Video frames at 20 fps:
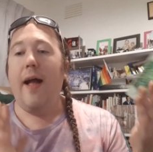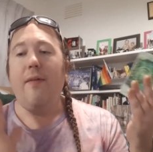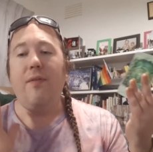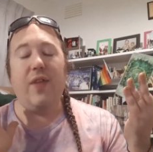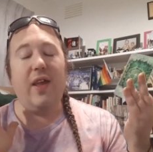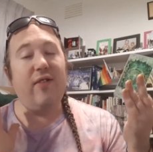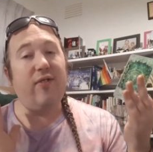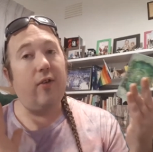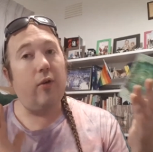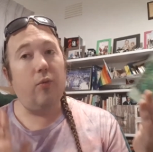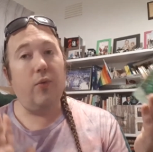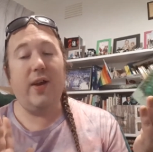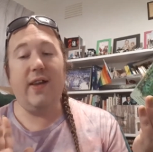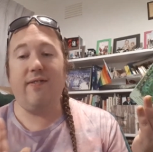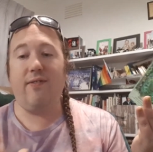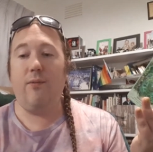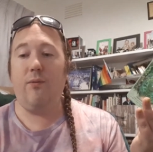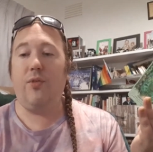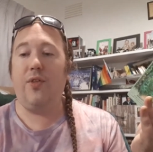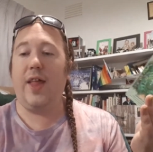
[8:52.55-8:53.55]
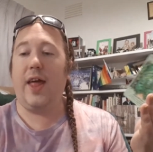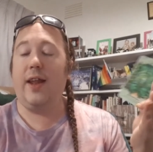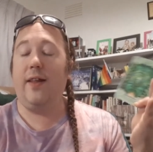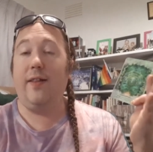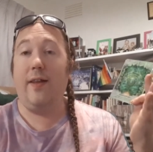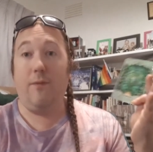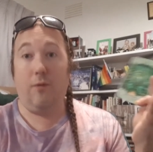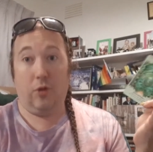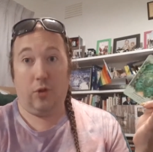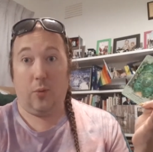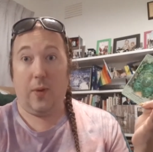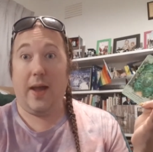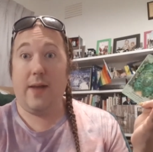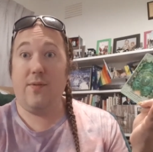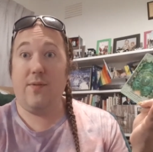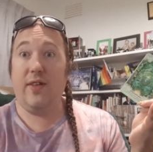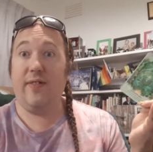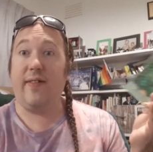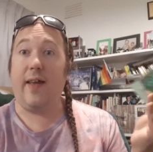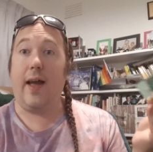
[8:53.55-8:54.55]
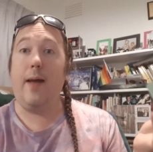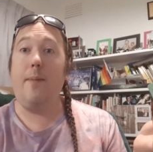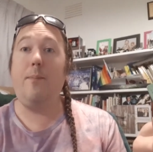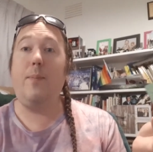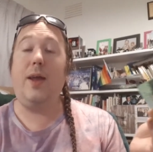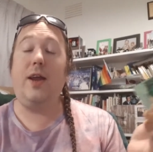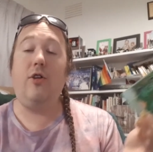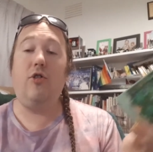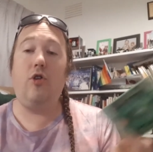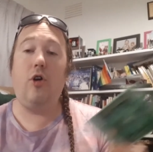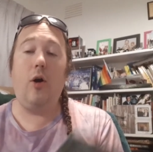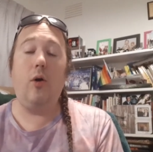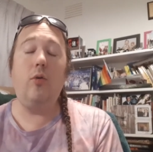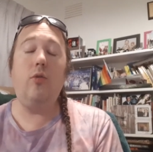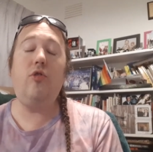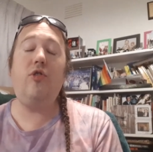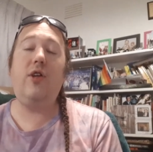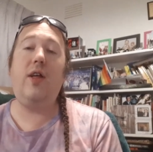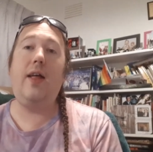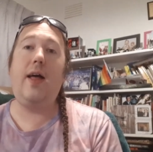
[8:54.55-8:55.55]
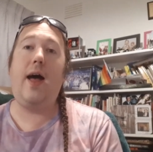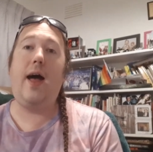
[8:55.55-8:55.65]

There's a reason for that, 11th wavers, I am being told,